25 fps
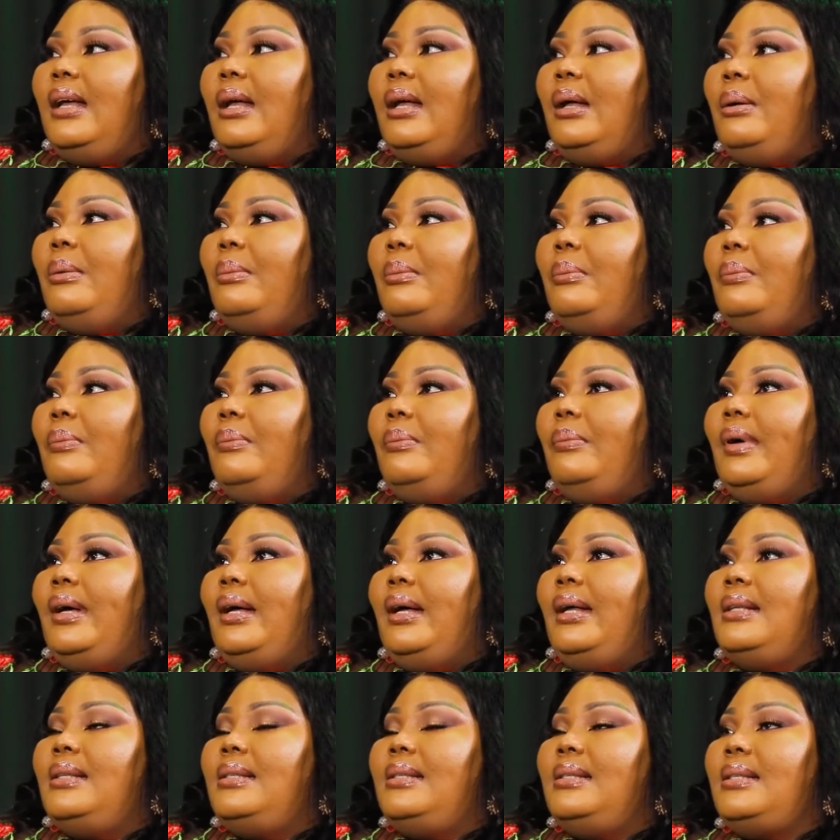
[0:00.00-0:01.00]

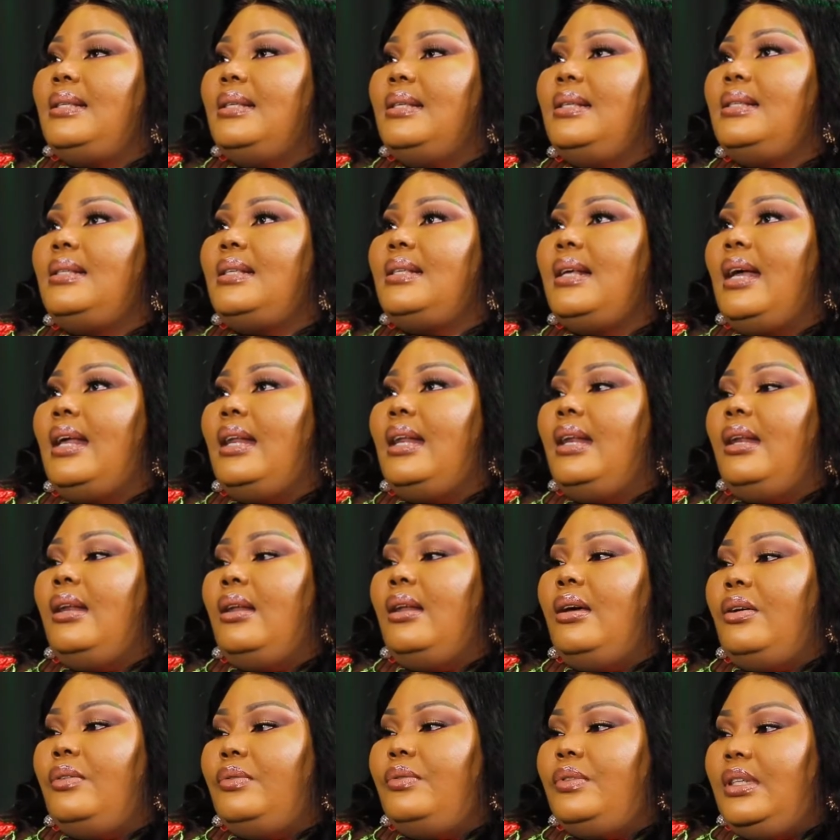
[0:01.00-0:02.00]
but since I
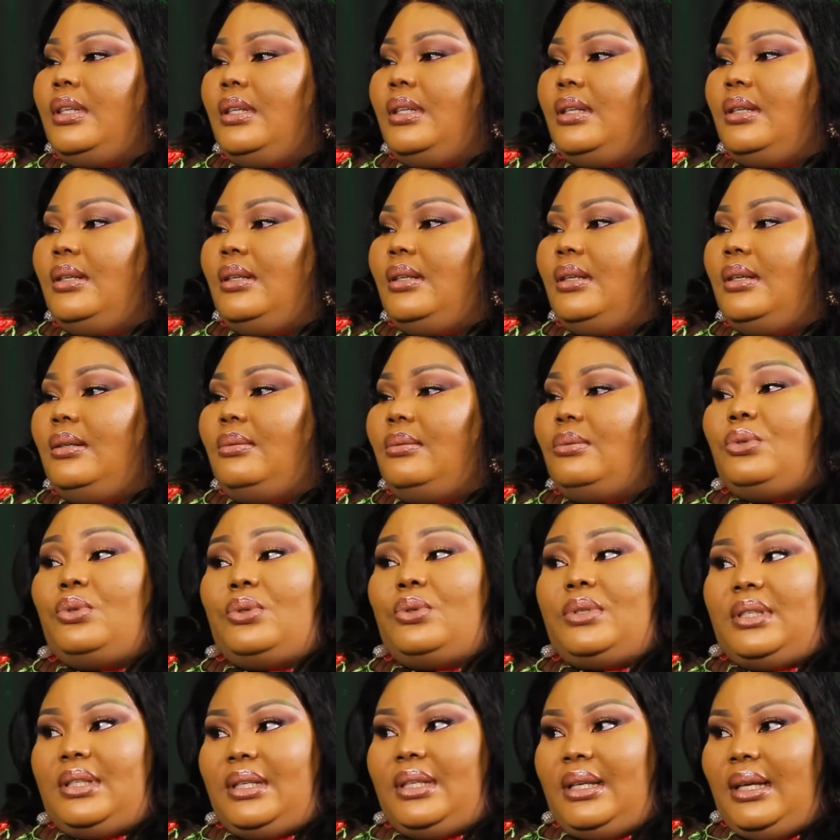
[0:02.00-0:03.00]
loved to
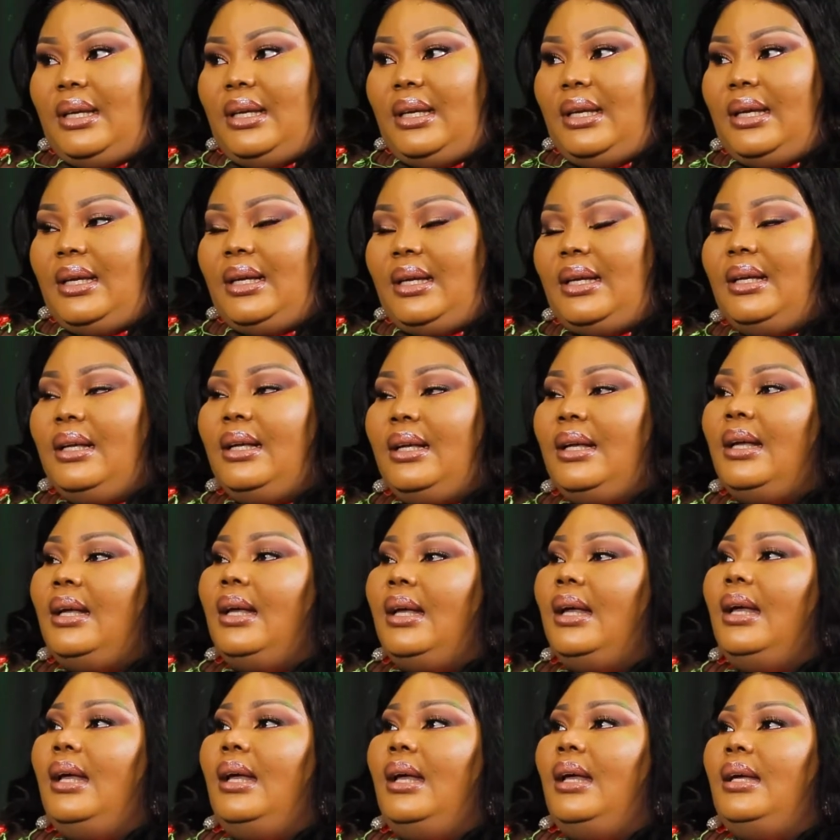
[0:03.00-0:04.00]
sing
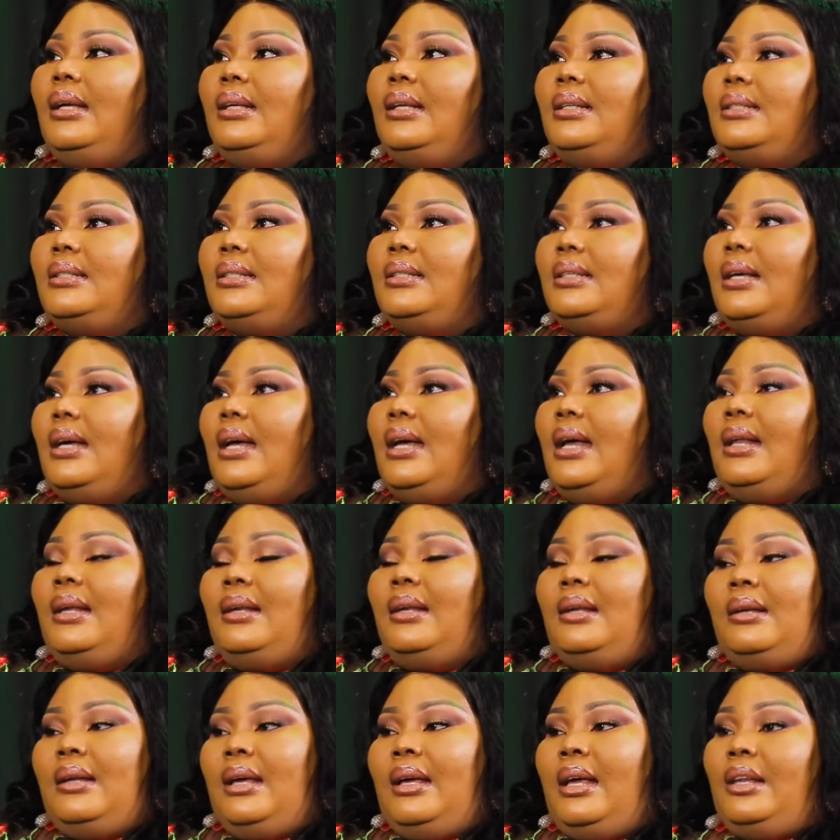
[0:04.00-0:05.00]
and
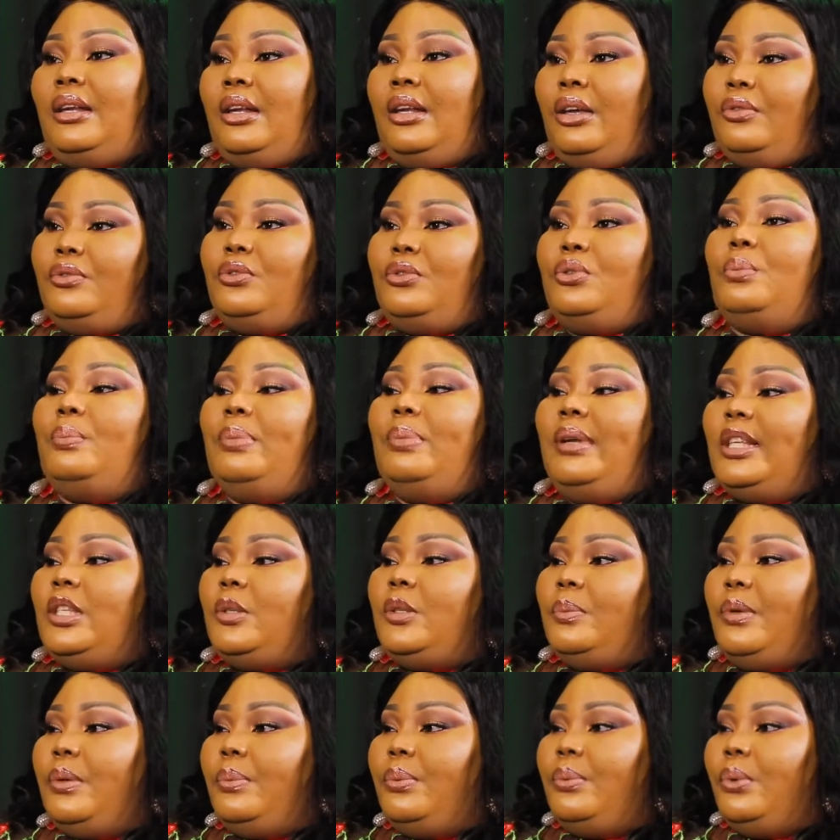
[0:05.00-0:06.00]
I love to
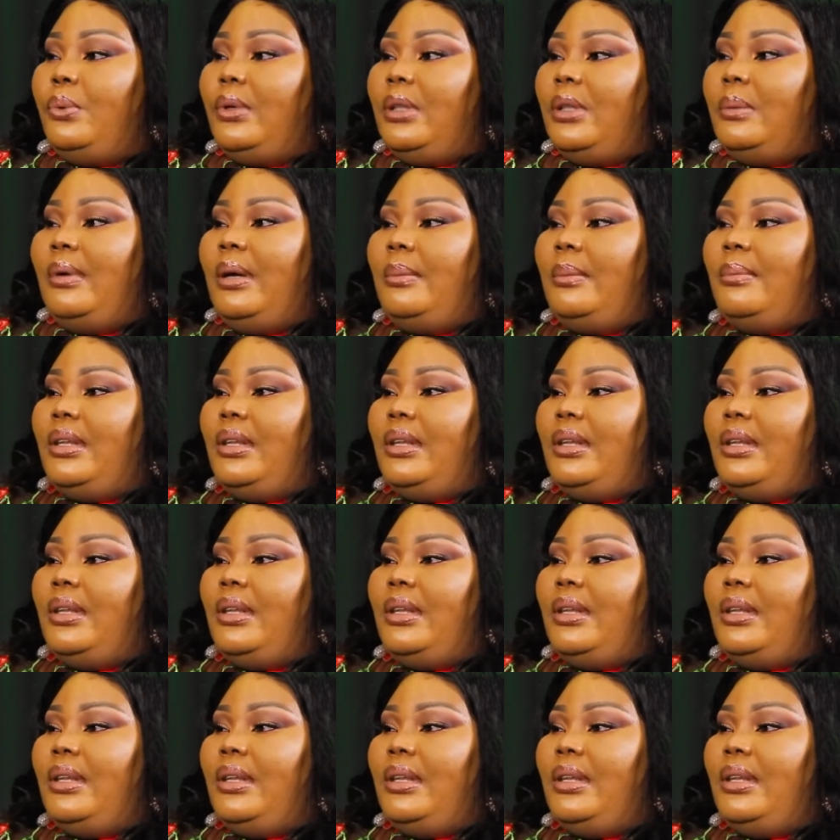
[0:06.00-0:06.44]
bless people with my